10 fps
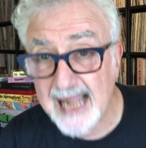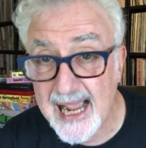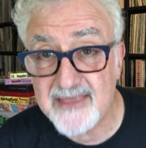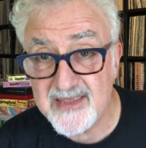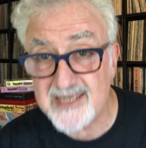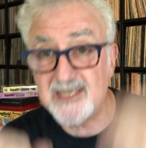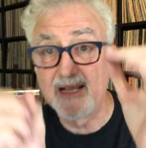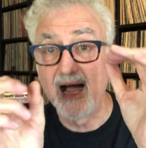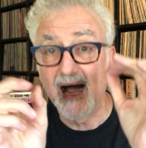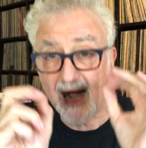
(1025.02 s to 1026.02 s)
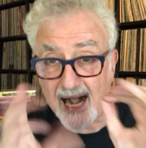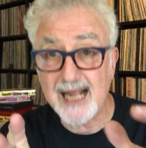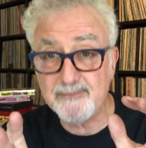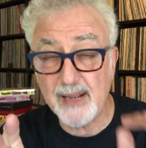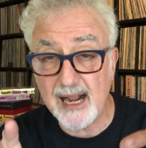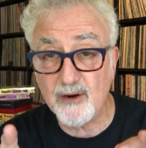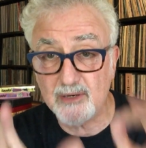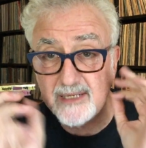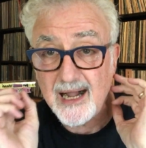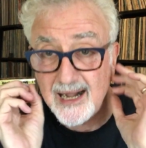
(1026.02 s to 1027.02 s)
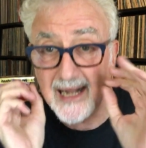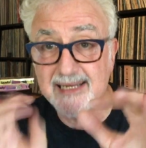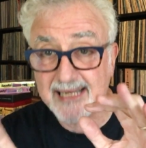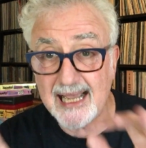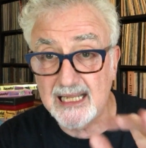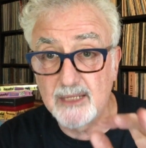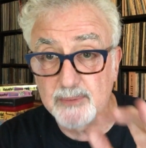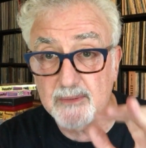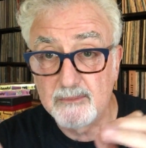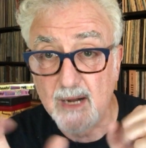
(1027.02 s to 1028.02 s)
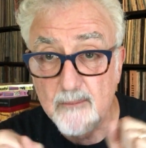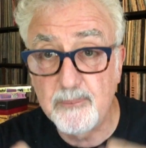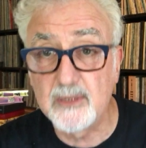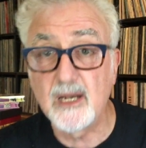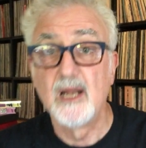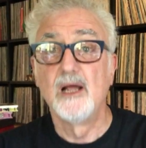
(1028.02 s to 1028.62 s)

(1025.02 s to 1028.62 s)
And this high-powered, high-caliber bullet,